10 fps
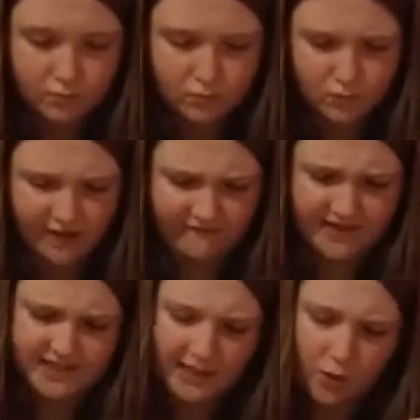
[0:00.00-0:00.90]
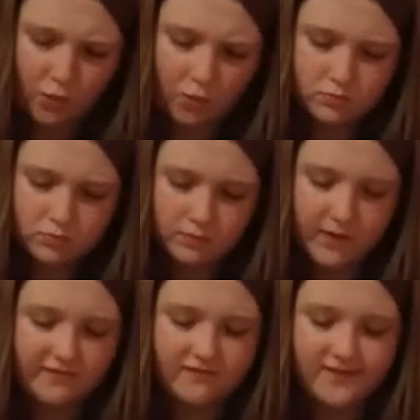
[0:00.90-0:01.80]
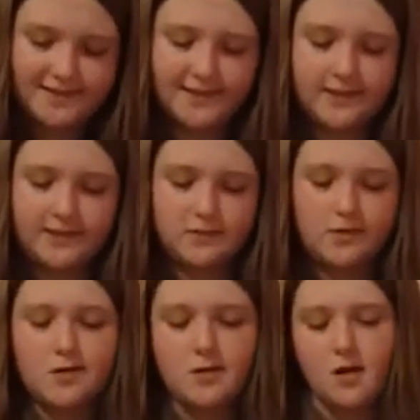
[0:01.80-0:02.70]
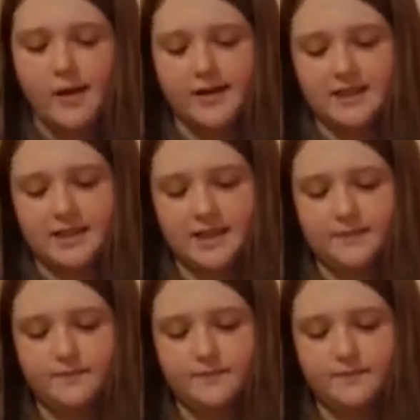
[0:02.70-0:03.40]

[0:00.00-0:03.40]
I fixed it though. Let's fix it again. Let's see that.